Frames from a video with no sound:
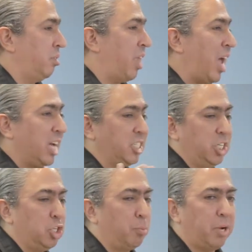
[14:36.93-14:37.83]
that has
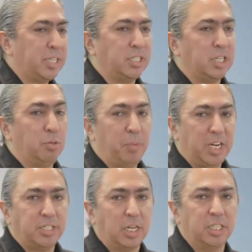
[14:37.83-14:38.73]
legal precedent
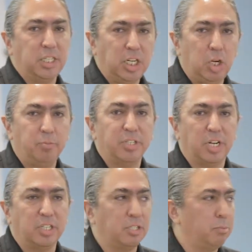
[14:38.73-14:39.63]
based on the
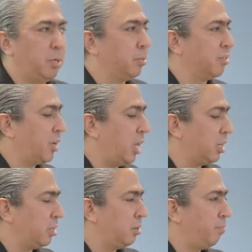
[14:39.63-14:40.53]
dehumanization of people of color.